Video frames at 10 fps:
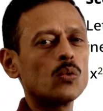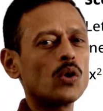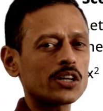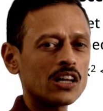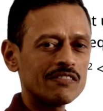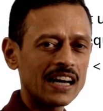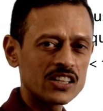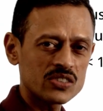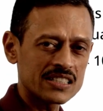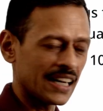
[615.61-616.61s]
What all
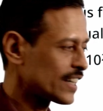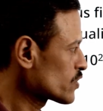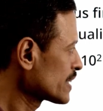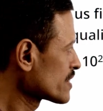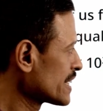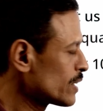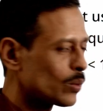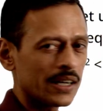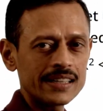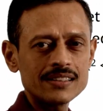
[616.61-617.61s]
values will satisfy this
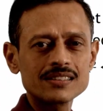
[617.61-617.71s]
inequality?